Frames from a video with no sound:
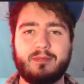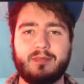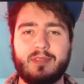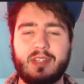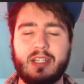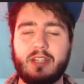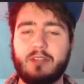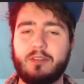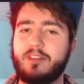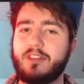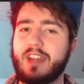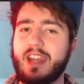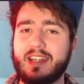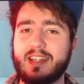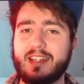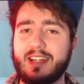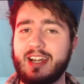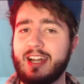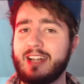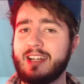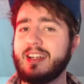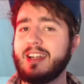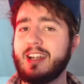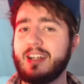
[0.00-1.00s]
In fact,
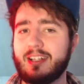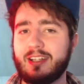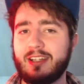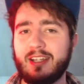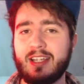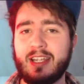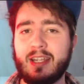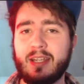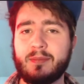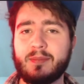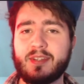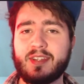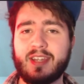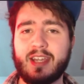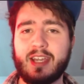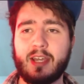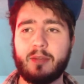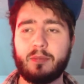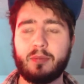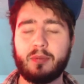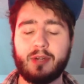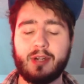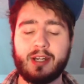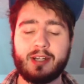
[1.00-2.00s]
Adnan claims
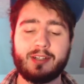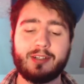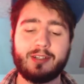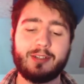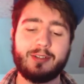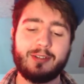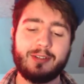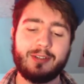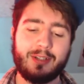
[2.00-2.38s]
that Prada